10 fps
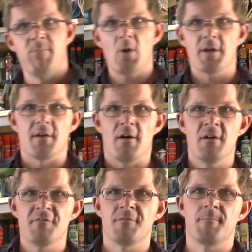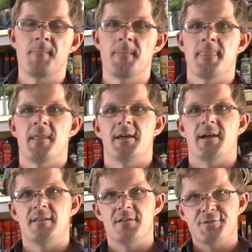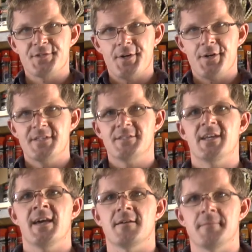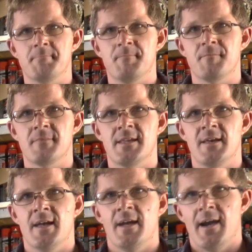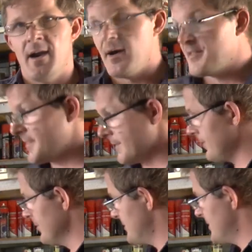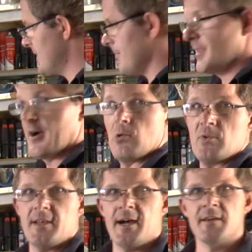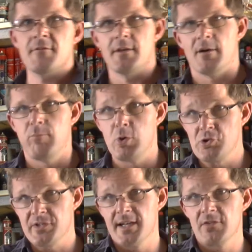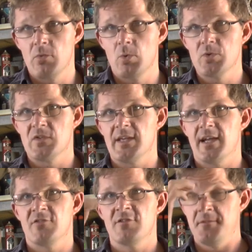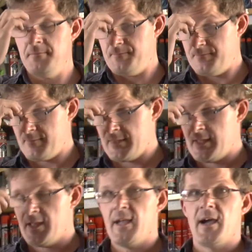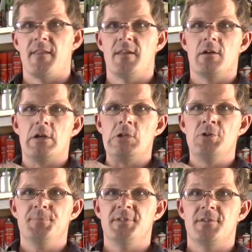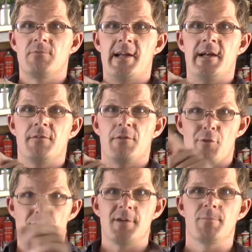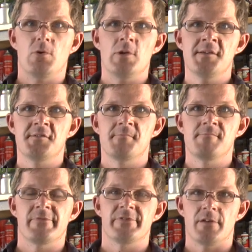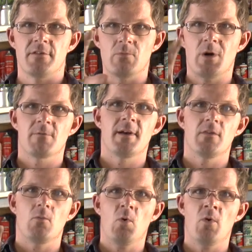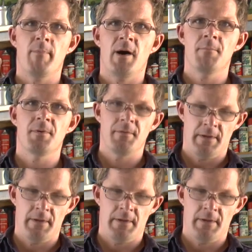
pocket knife and then tied it together. I then loosened up the alternator and I pushed that towards the engine. And then I looped it round the 3 pulleys. So there's one around the water pump,